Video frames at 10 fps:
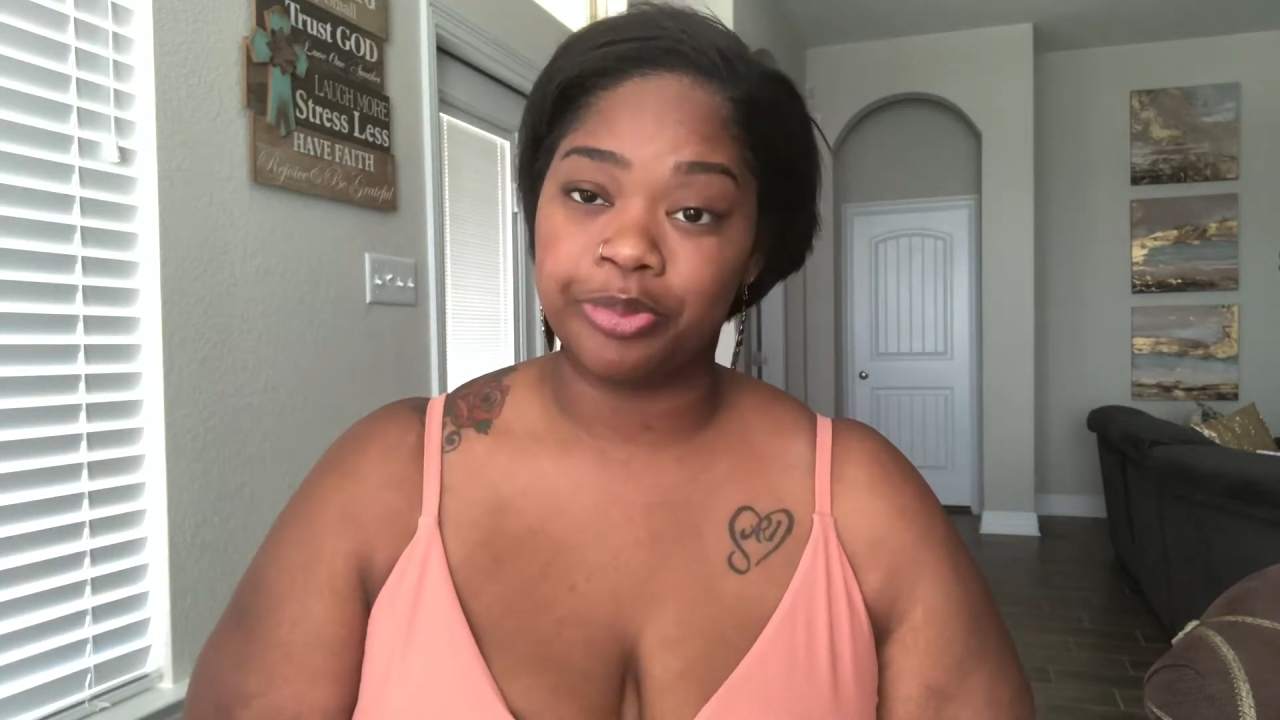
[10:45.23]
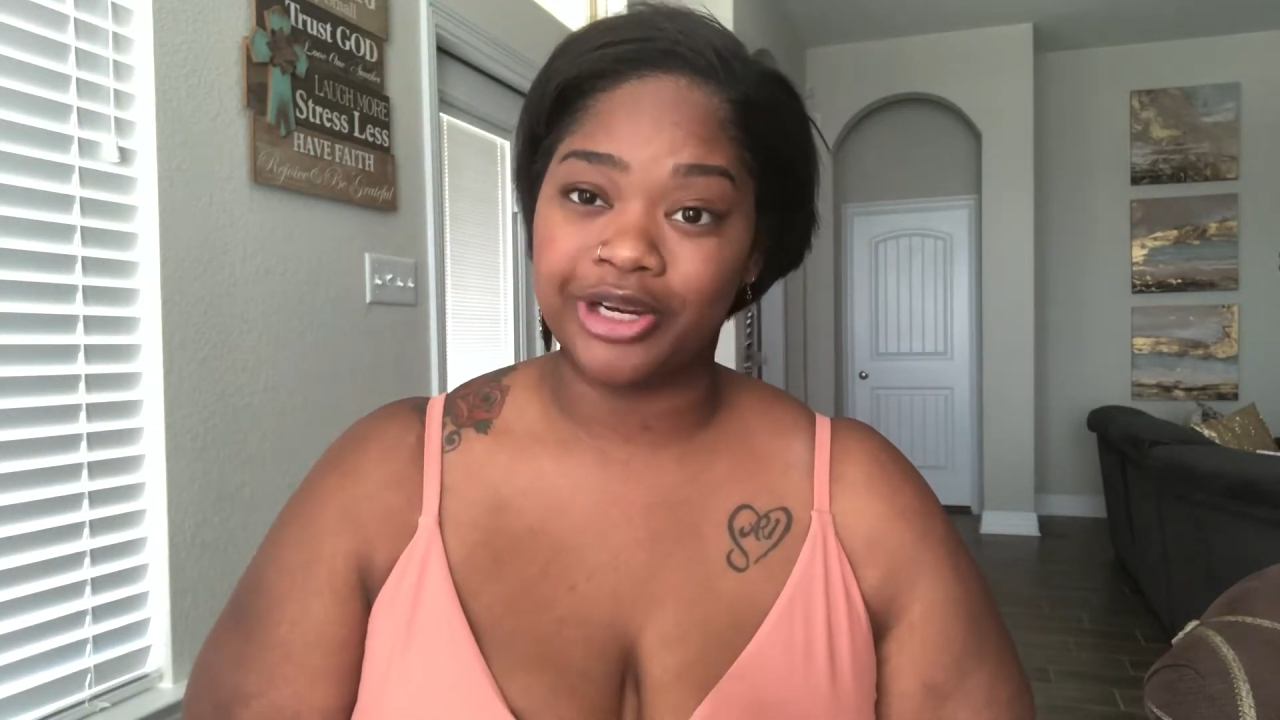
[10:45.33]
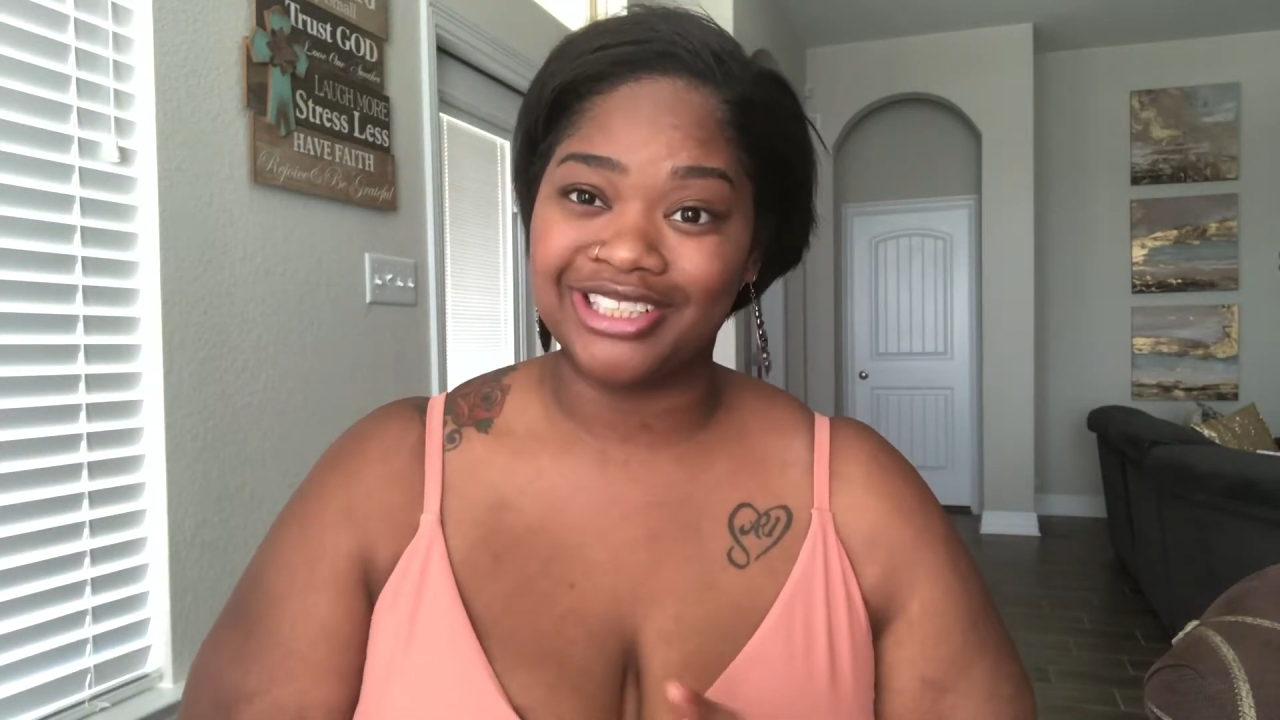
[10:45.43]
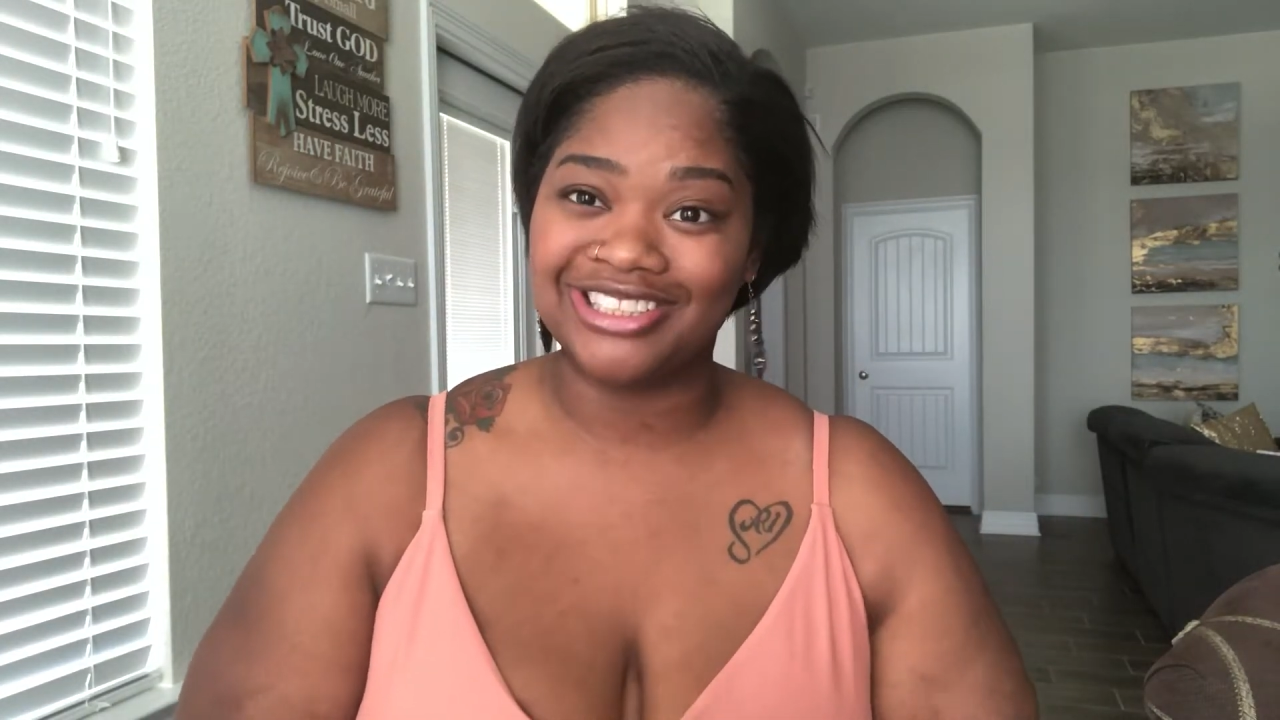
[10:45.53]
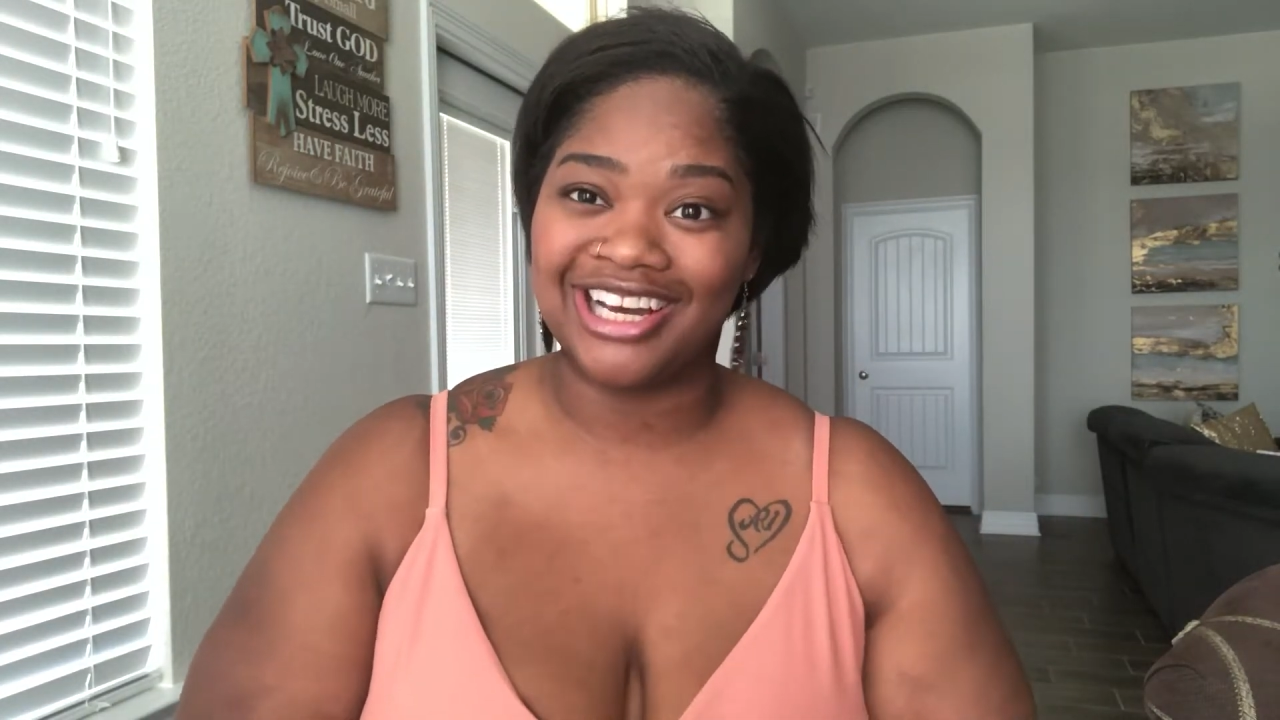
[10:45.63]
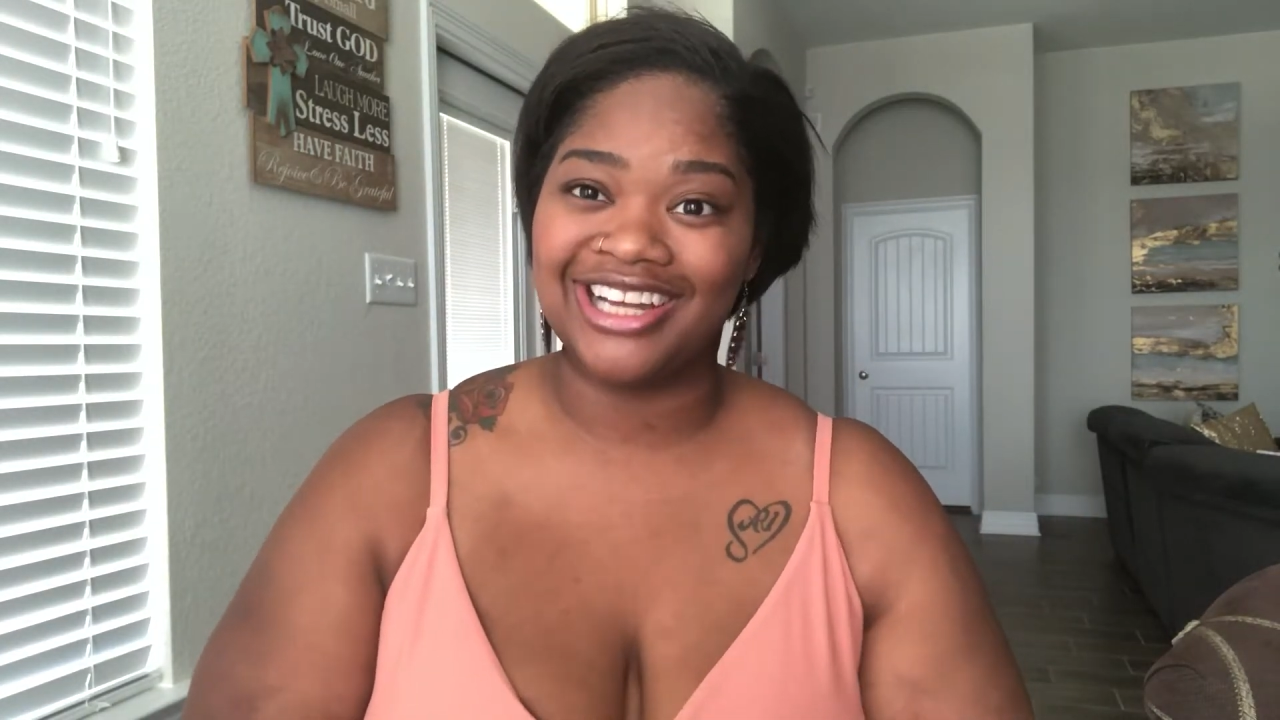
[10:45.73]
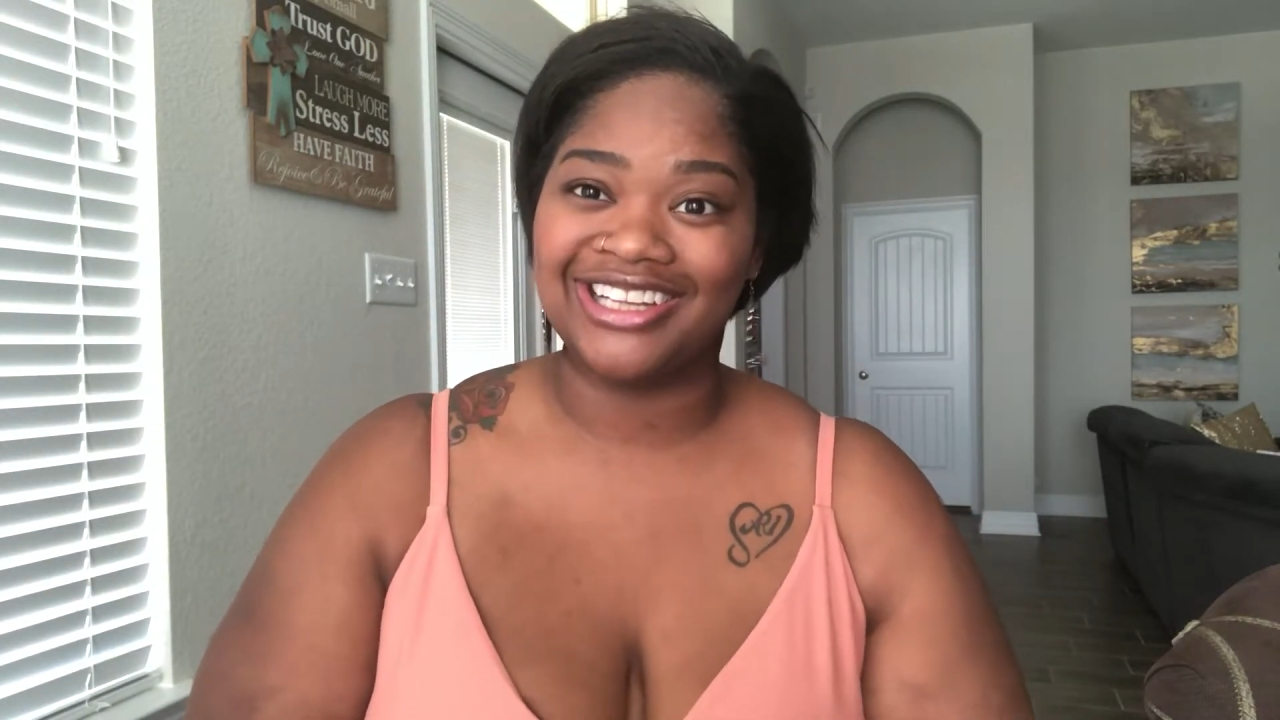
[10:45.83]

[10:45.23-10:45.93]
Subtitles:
praise God